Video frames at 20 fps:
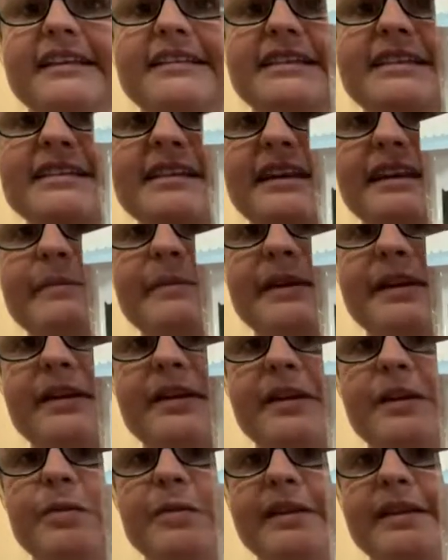this is going to be
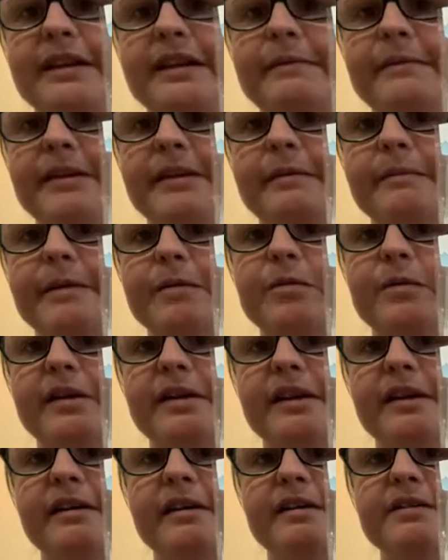another one that I'm going to be
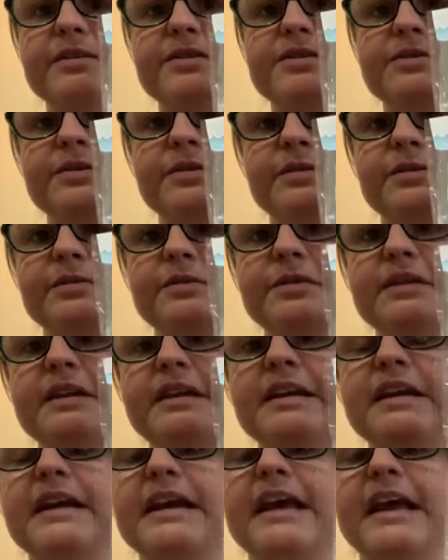working on soon.
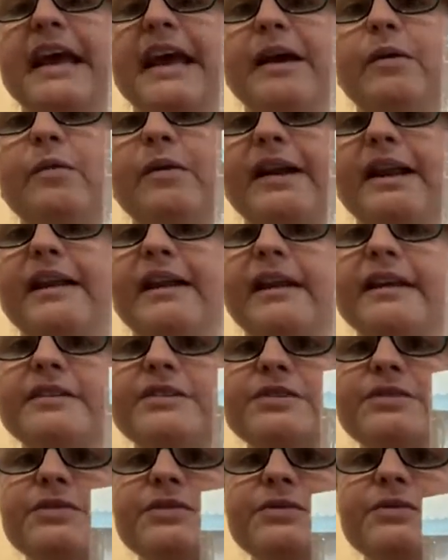And what I like
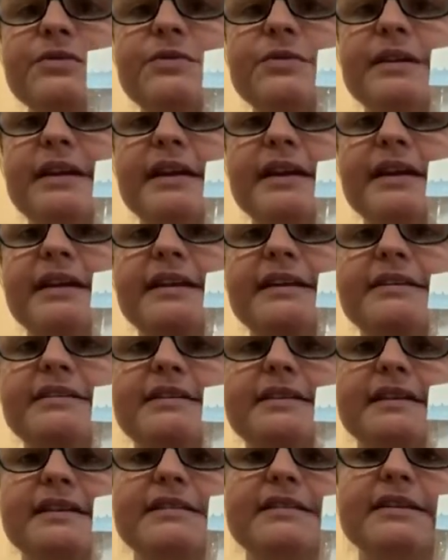to do is
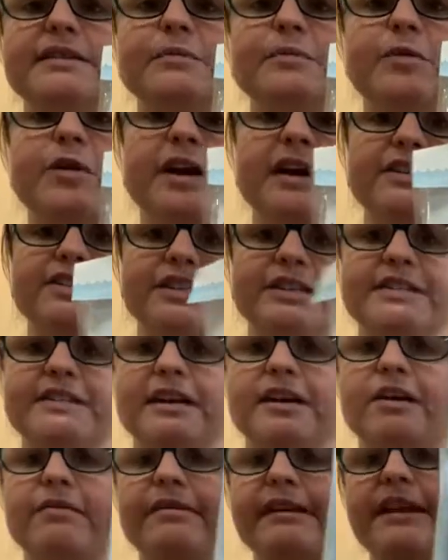these little projects
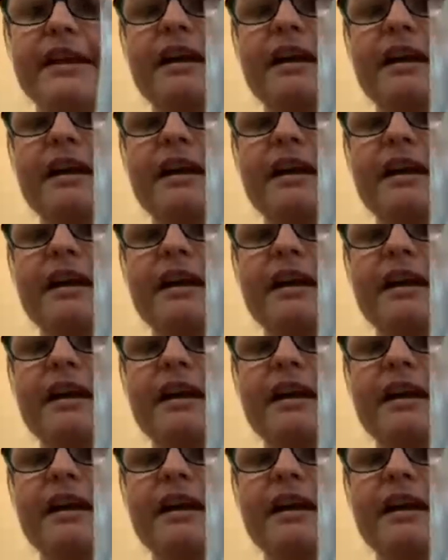that already